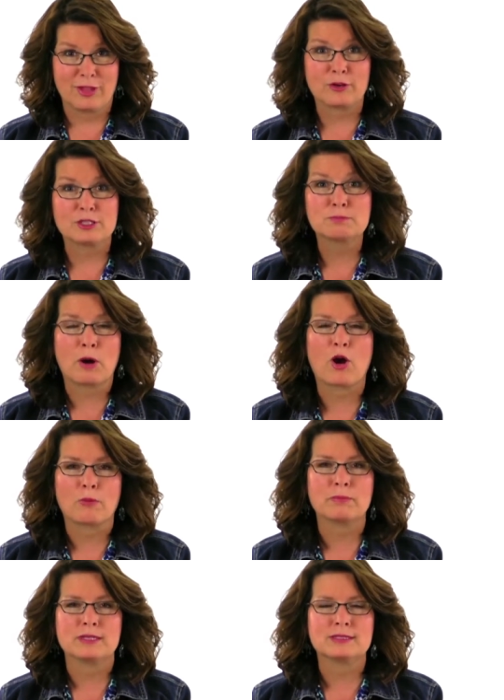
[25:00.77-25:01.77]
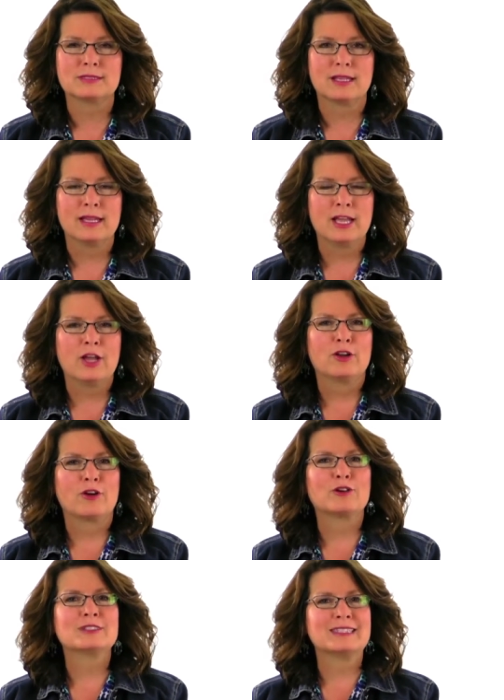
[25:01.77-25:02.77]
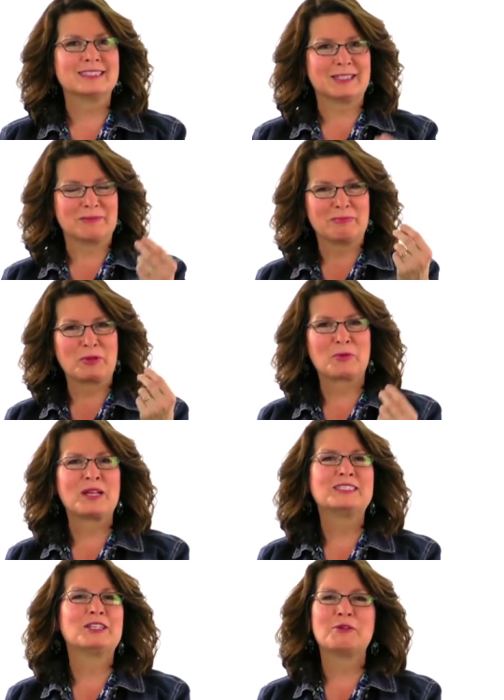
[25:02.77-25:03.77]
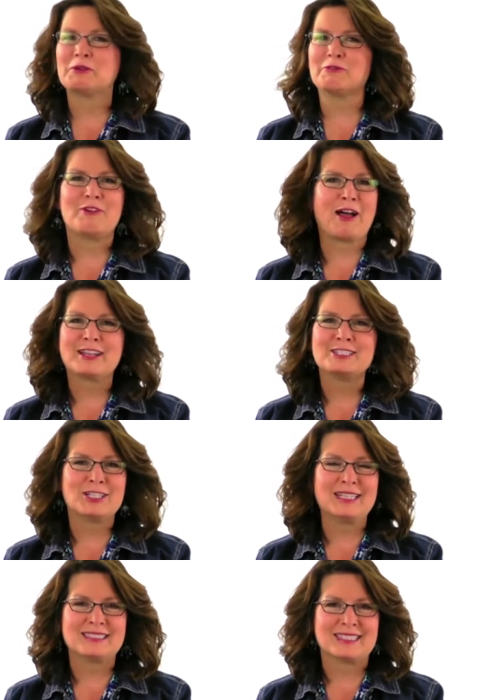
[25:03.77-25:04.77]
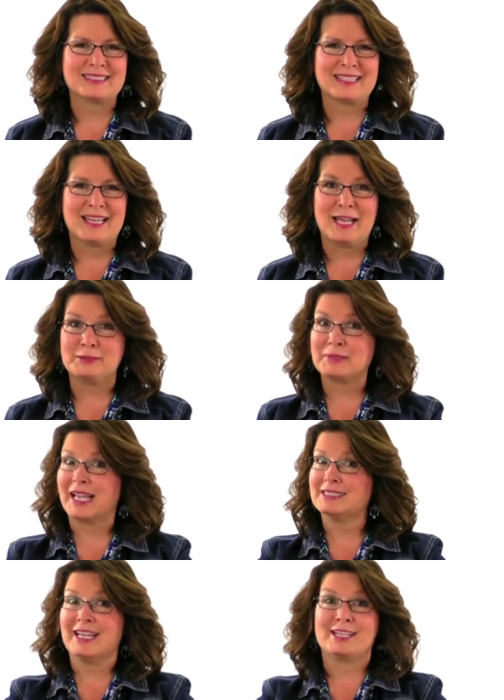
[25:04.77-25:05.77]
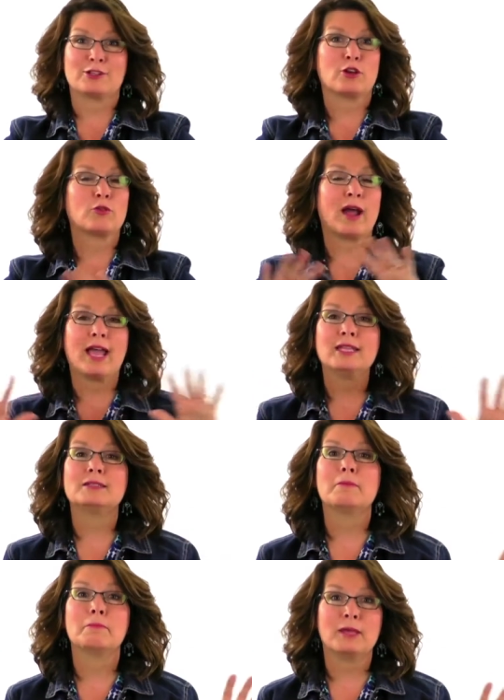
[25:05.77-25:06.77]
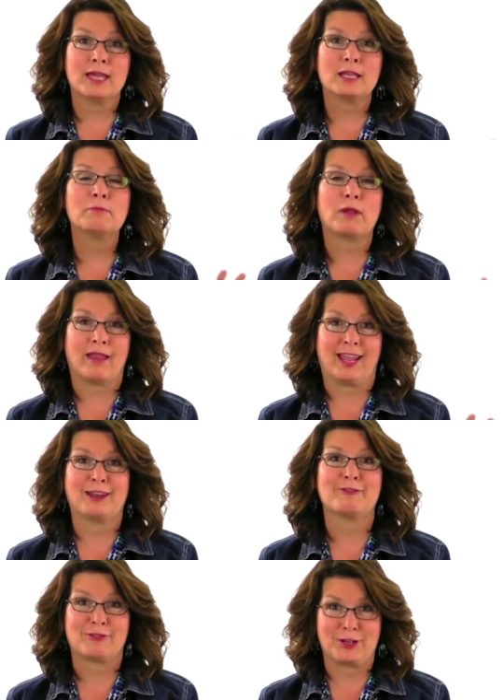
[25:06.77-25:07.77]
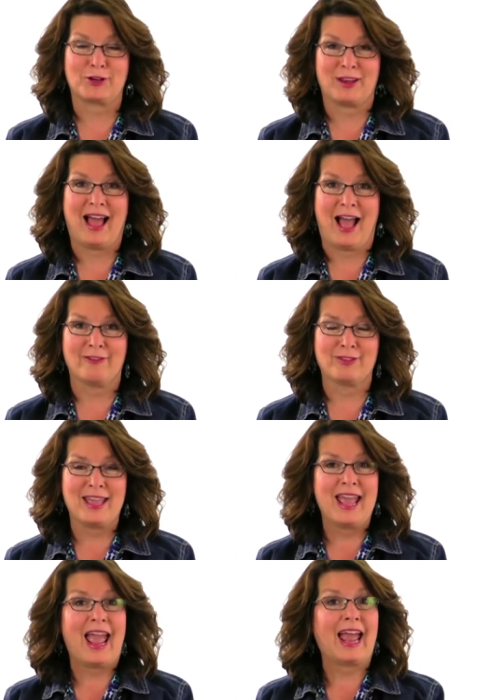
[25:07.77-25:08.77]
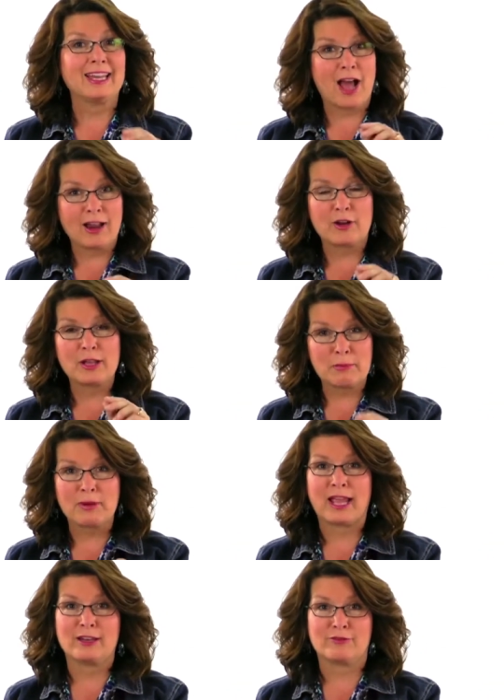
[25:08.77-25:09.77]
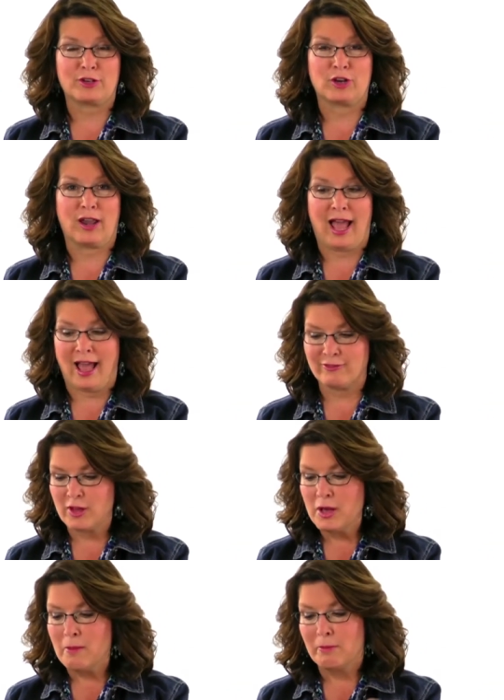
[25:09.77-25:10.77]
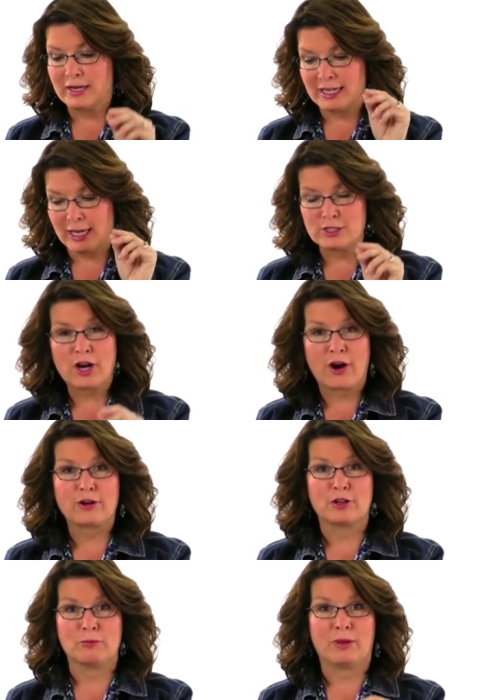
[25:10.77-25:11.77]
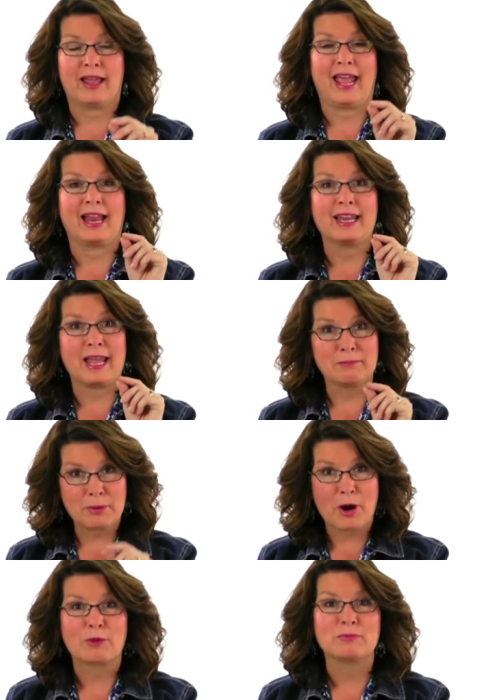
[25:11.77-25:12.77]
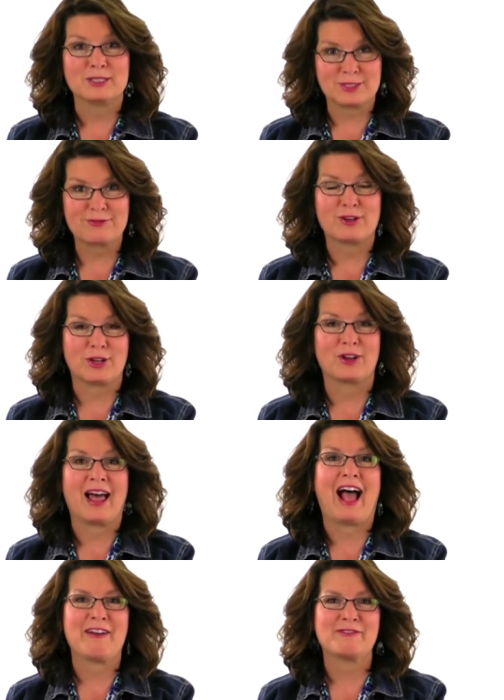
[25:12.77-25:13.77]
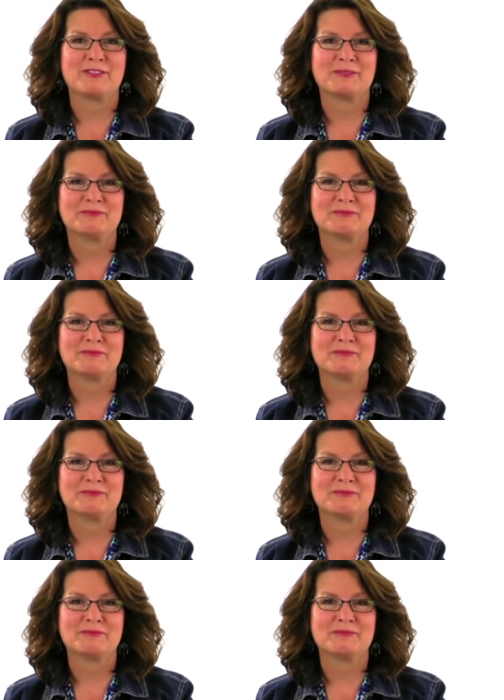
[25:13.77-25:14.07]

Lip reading: there is purpose. Girls, listen, the reason you want to follow Jesus is because He has a great big plan for your life. And not only a plan for your life, but an eternal plan and purpose for your life.